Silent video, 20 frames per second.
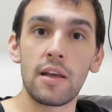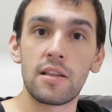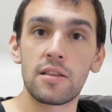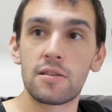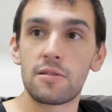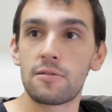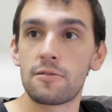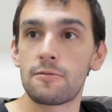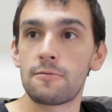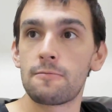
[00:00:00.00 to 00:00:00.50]

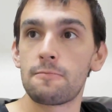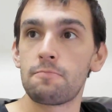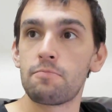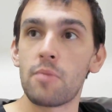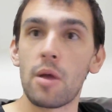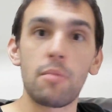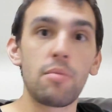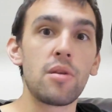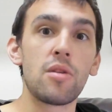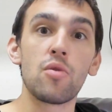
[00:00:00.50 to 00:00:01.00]
it's
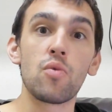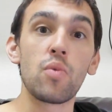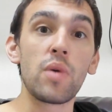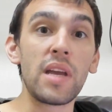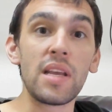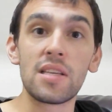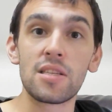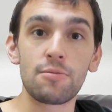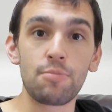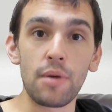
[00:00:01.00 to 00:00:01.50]
maybe the
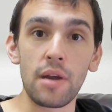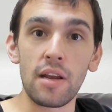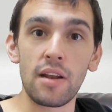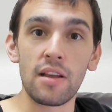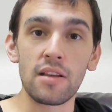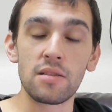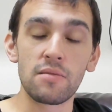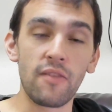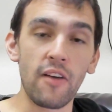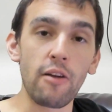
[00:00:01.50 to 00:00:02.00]
read speed
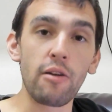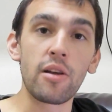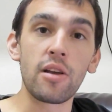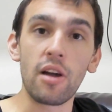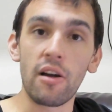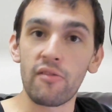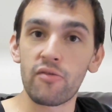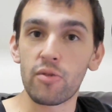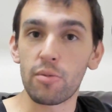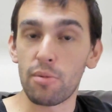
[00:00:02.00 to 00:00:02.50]
is very
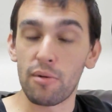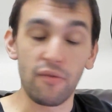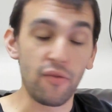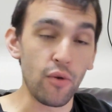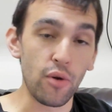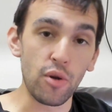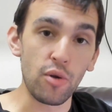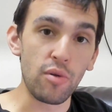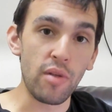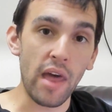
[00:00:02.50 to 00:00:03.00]
comfortable
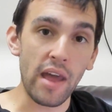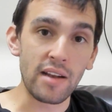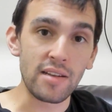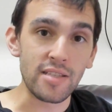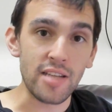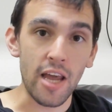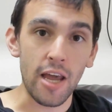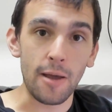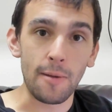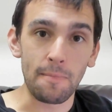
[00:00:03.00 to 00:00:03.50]
for you
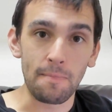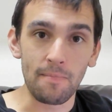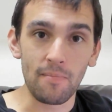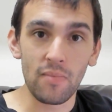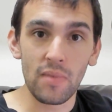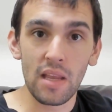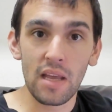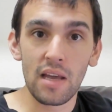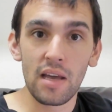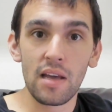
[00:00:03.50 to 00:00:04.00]
that day,
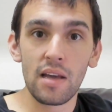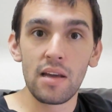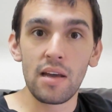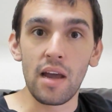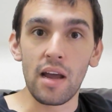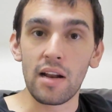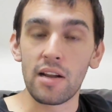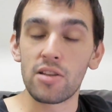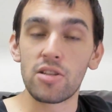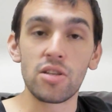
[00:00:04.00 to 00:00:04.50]

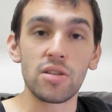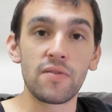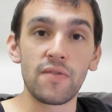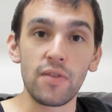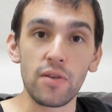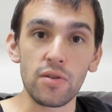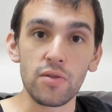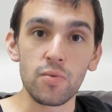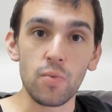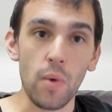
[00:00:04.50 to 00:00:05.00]
and it just
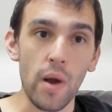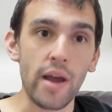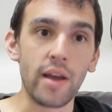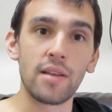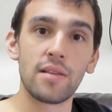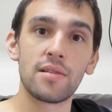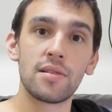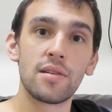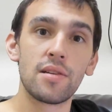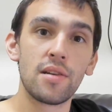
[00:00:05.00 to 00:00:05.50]
feels
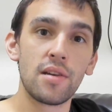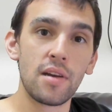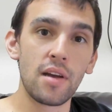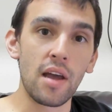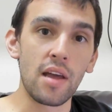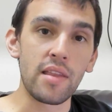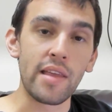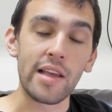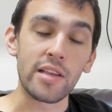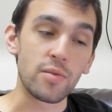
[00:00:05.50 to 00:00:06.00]
right,
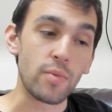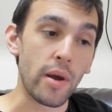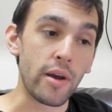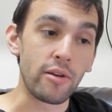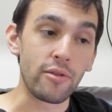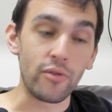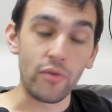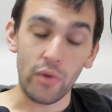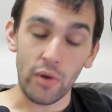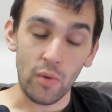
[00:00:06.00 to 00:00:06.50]
and that's why
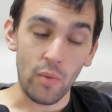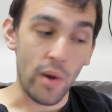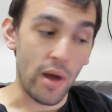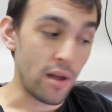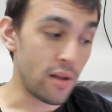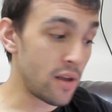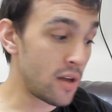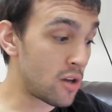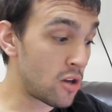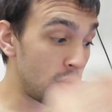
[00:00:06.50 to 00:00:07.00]
you're doing
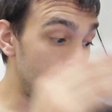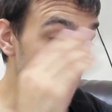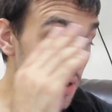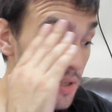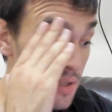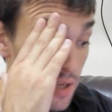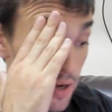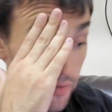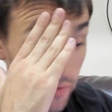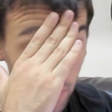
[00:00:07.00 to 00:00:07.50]
well. It could be
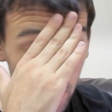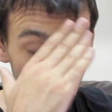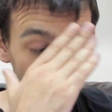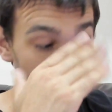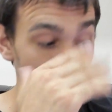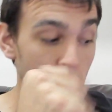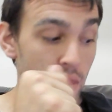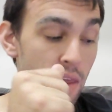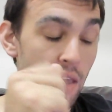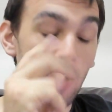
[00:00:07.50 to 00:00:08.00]
several
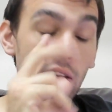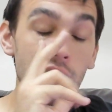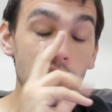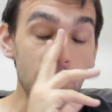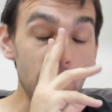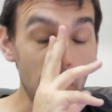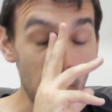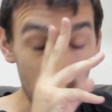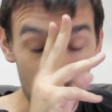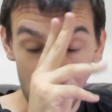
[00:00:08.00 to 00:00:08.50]
different
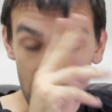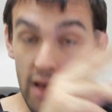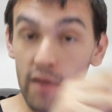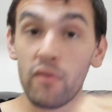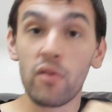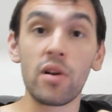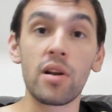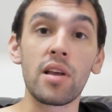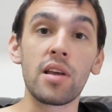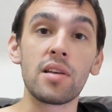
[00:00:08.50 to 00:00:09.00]
things, but
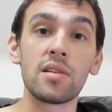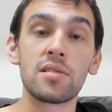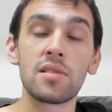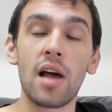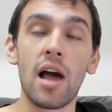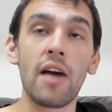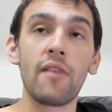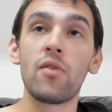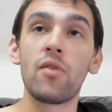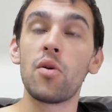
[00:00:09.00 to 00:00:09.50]
whatever it is,
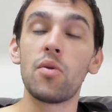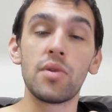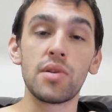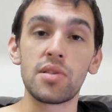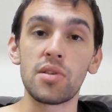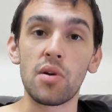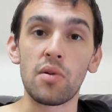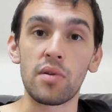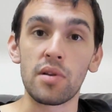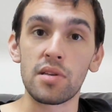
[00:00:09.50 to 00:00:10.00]
I've always
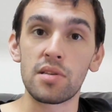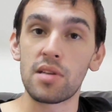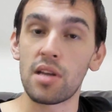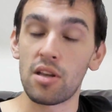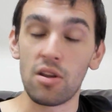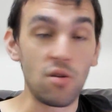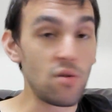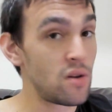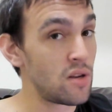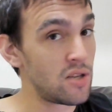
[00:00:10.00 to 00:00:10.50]
noticed,
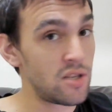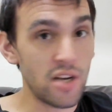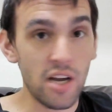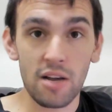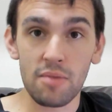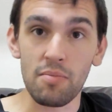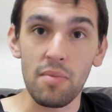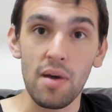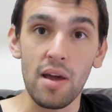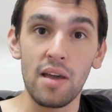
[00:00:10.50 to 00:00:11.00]
and you can
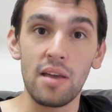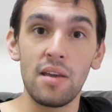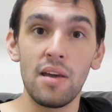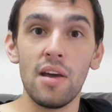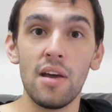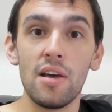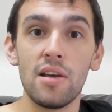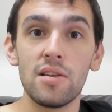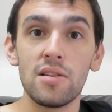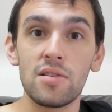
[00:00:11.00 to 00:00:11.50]
check my
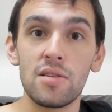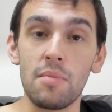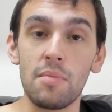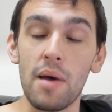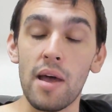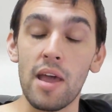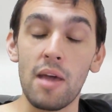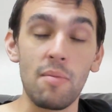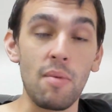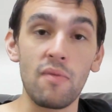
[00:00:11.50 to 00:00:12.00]

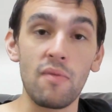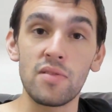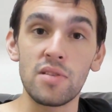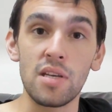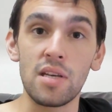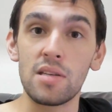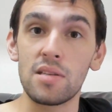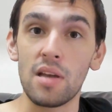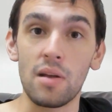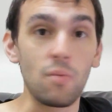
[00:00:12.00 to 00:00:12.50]

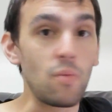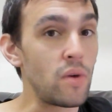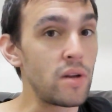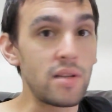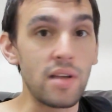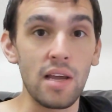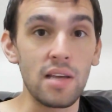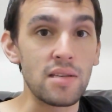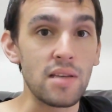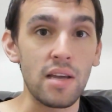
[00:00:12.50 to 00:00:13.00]
MFCs on what
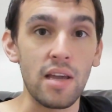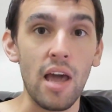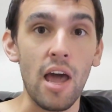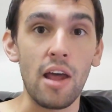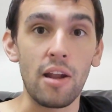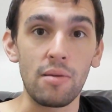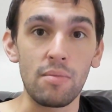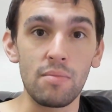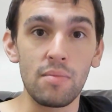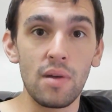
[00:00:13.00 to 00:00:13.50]
days I
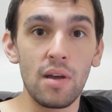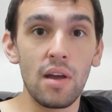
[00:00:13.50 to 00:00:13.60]
got them.